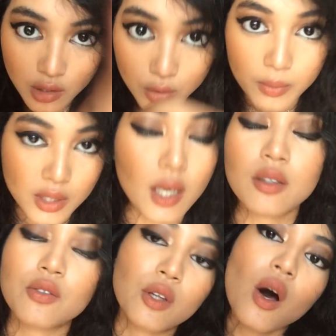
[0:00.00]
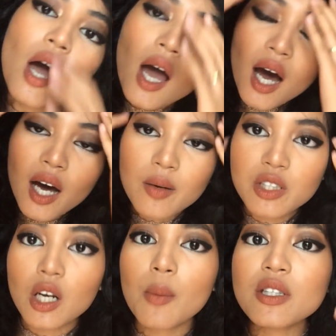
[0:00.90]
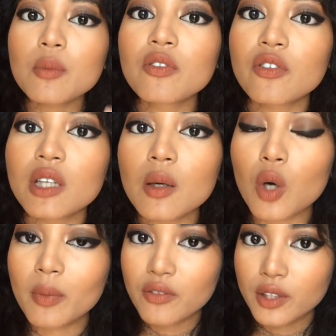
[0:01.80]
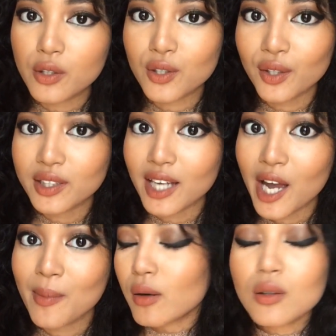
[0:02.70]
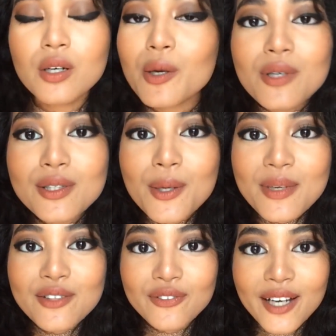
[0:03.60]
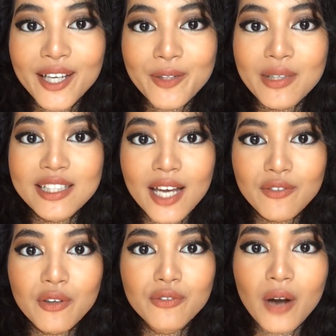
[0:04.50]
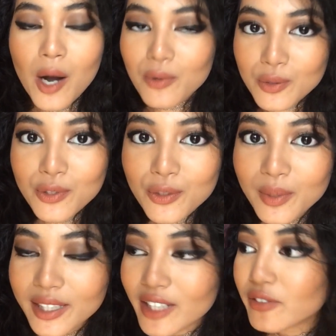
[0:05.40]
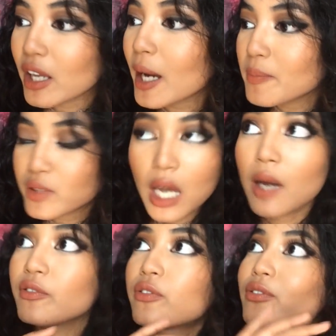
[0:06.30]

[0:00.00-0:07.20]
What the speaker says: should be active though. She comments on my videos all the time. Oh, it was so much fun. We chatted for 4 hours. Would you believe that time